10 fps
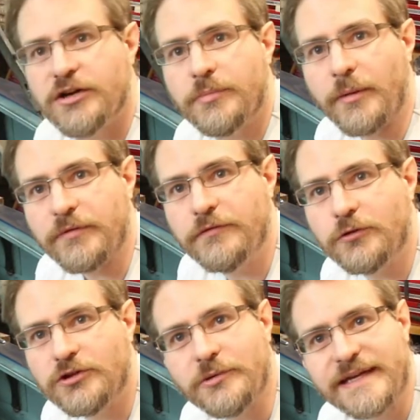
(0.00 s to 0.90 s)
But before
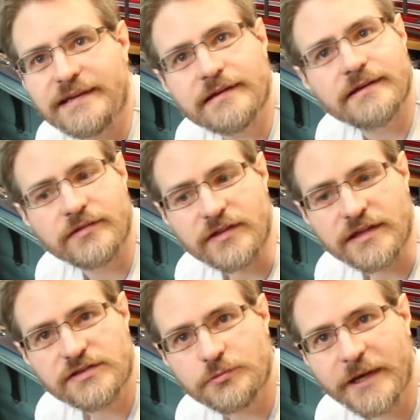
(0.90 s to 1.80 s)
doing the
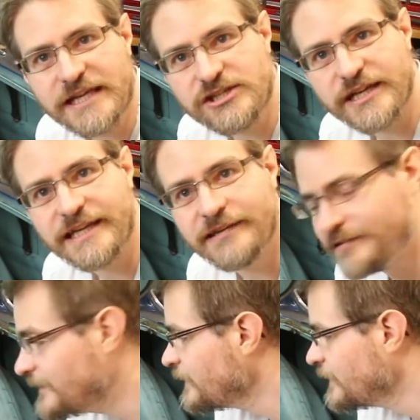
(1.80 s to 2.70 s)
swaging,
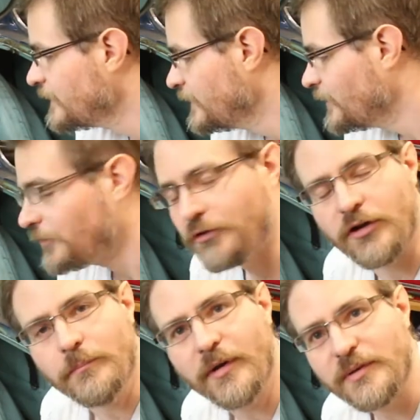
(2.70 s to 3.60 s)
I thought it
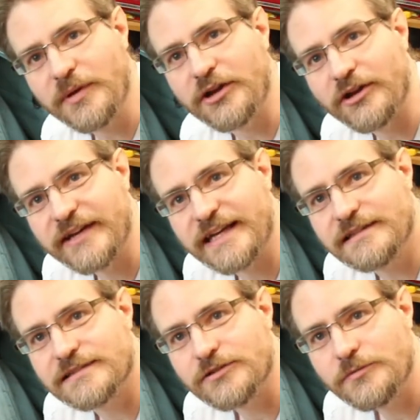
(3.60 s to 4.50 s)
might be a good idea
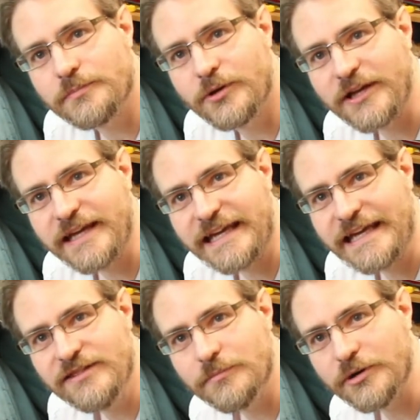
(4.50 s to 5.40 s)
to put it
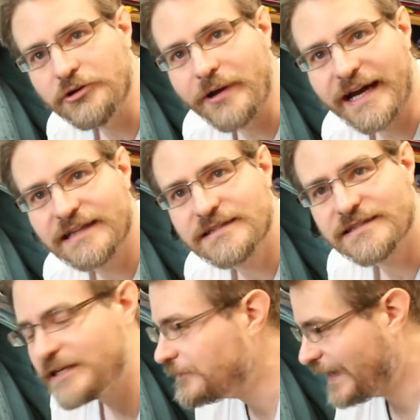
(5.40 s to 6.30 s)
in the boot and
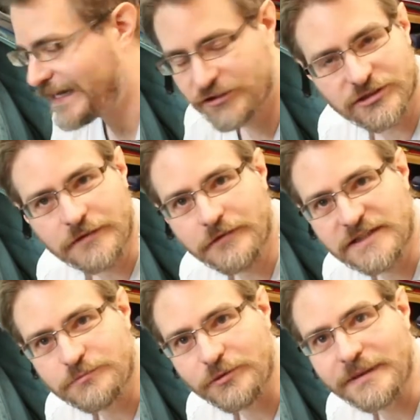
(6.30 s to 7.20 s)
see if it actually fits
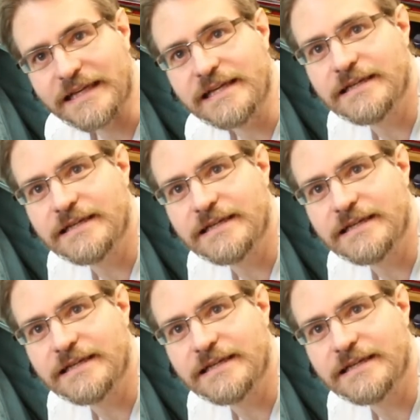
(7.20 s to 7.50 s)
properly.